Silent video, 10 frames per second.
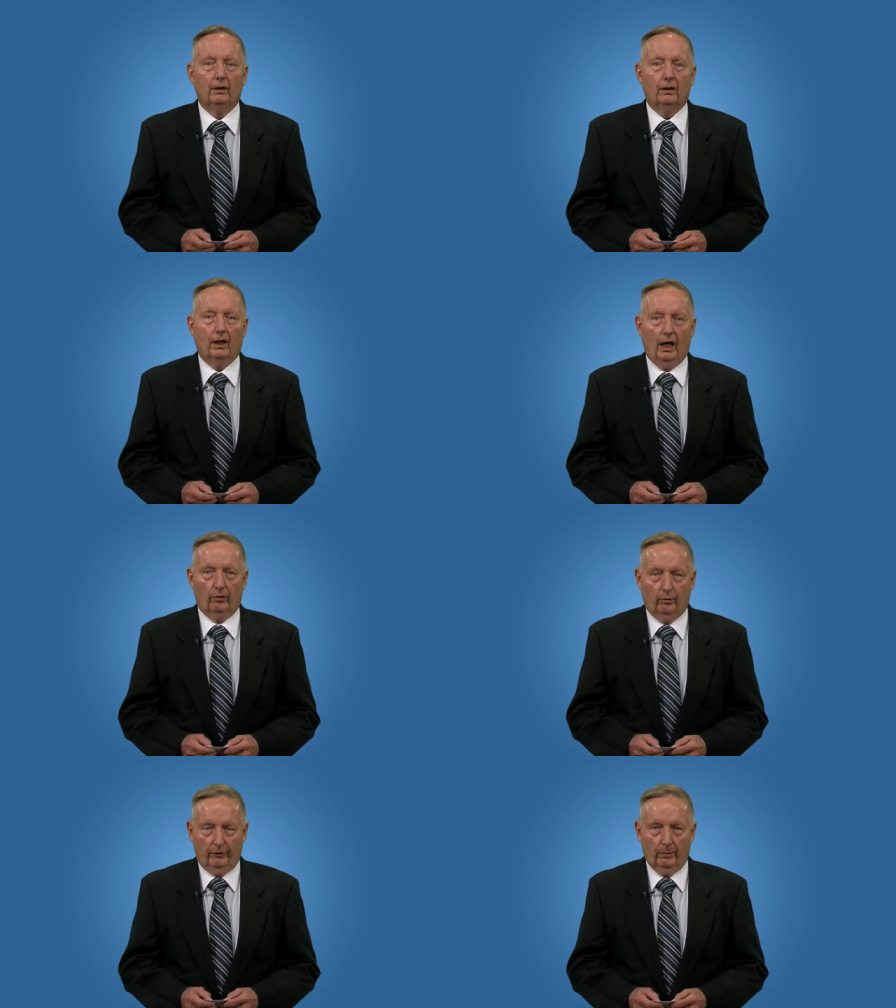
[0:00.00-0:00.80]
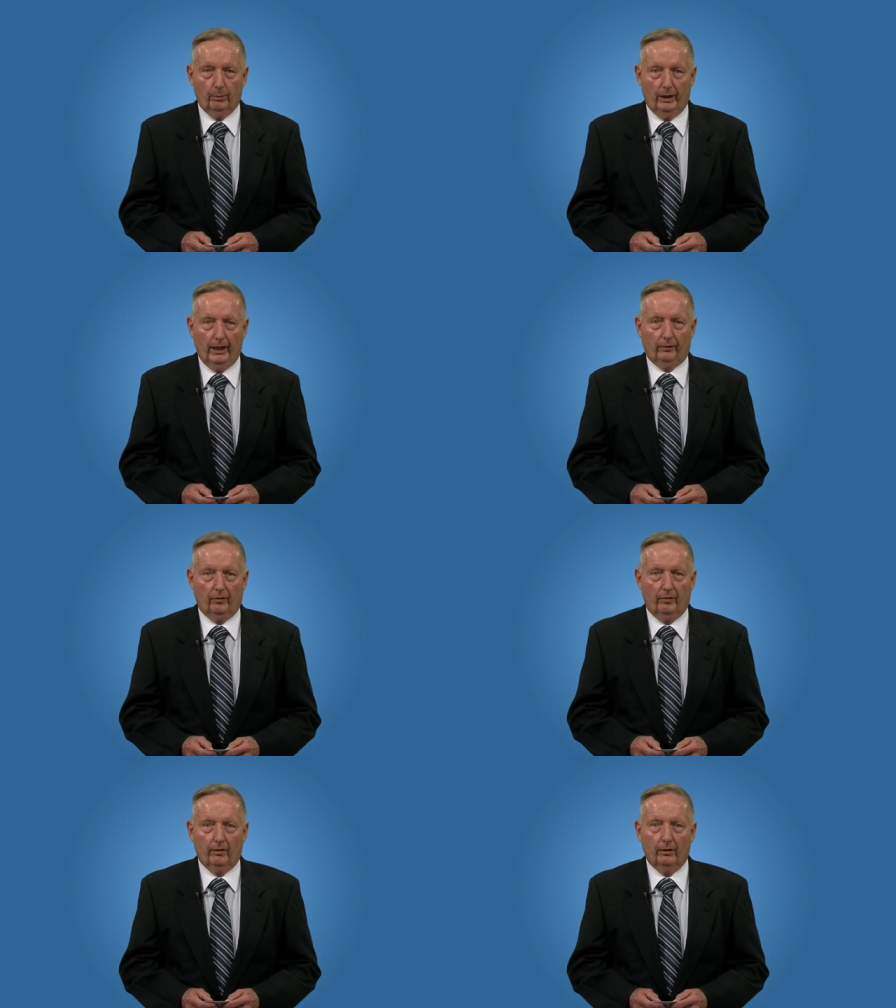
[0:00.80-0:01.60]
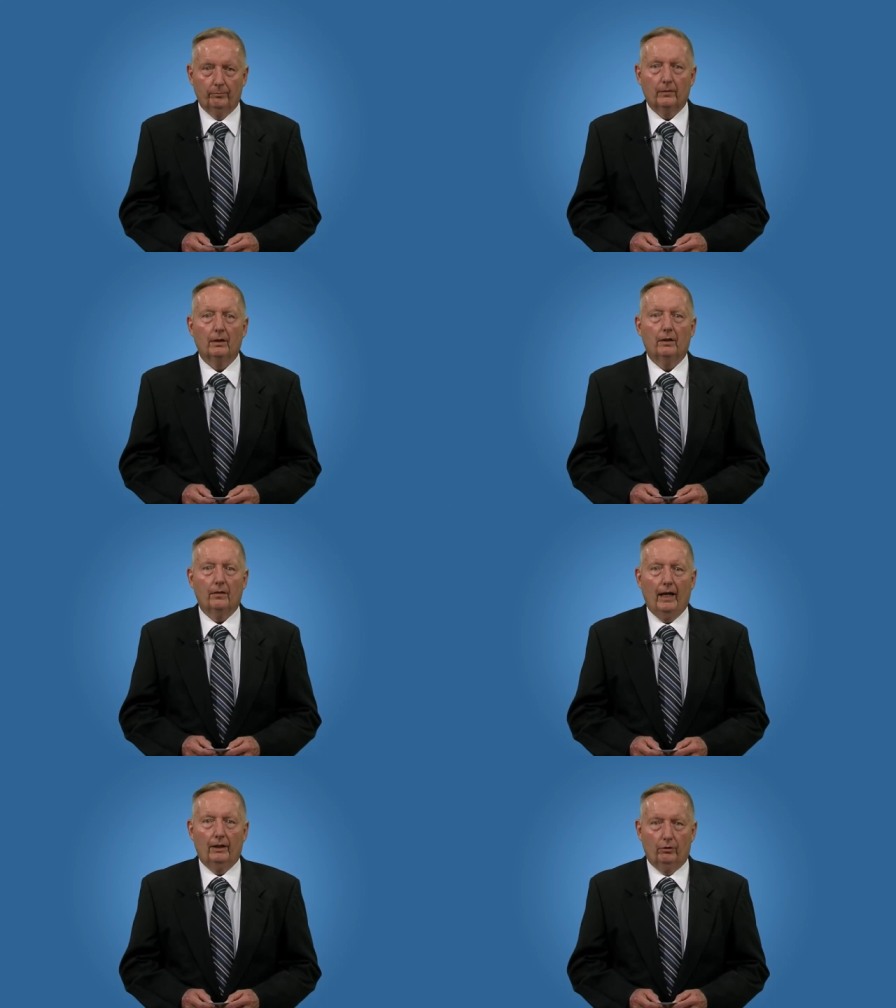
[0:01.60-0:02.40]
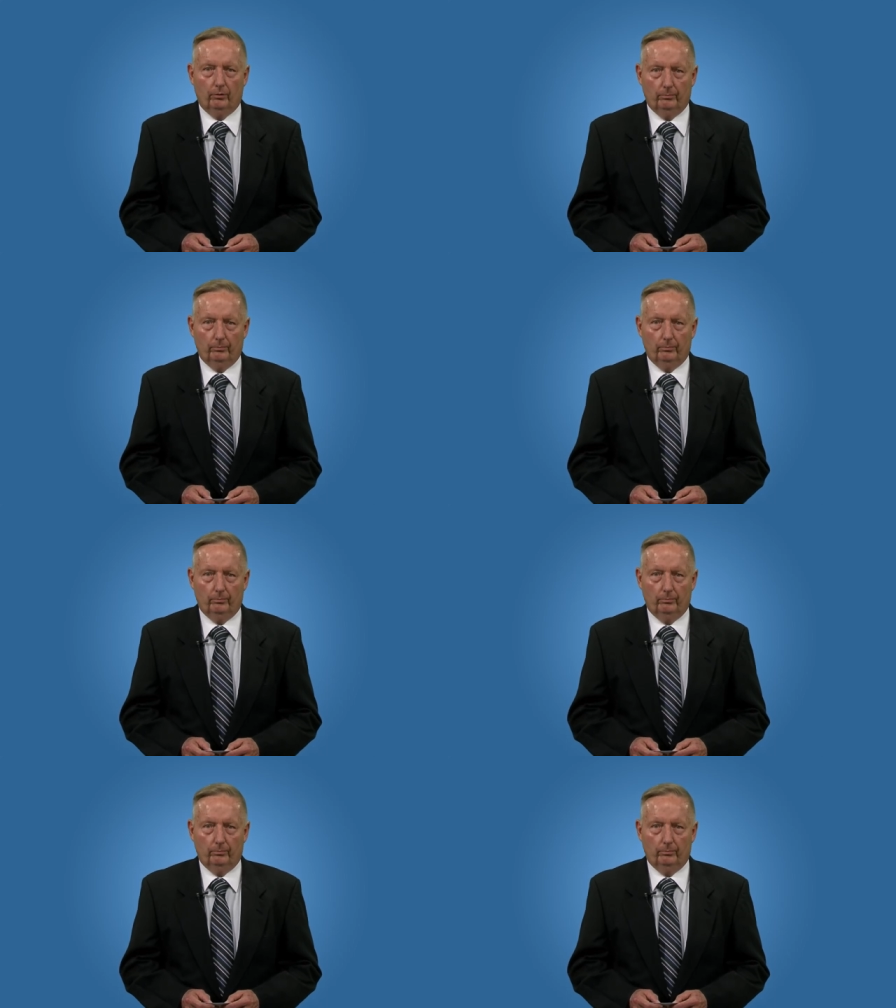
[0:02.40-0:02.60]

on November 8th. Thank you.